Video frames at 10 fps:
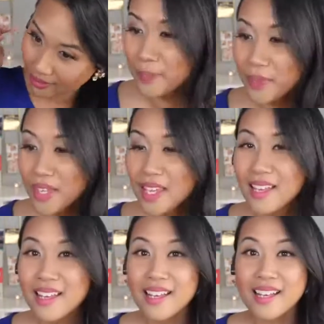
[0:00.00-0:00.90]
Because I've
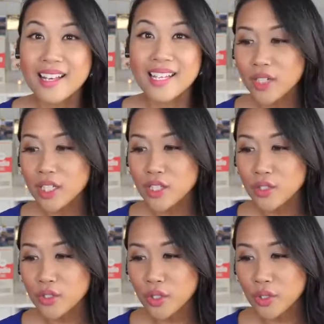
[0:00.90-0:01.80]
already showed
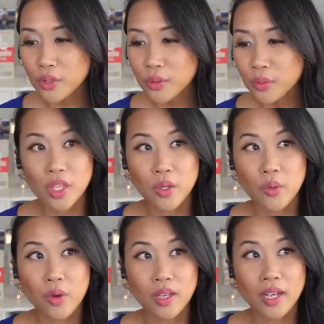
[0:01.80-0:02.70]
with you on how you
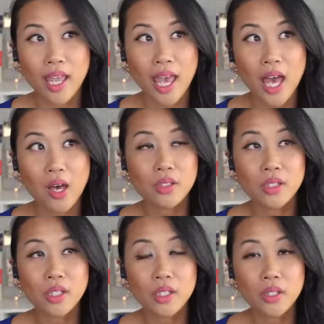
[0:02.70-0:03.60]
could use the click
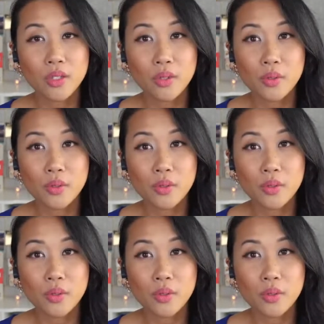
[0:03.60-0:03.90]
to tweet,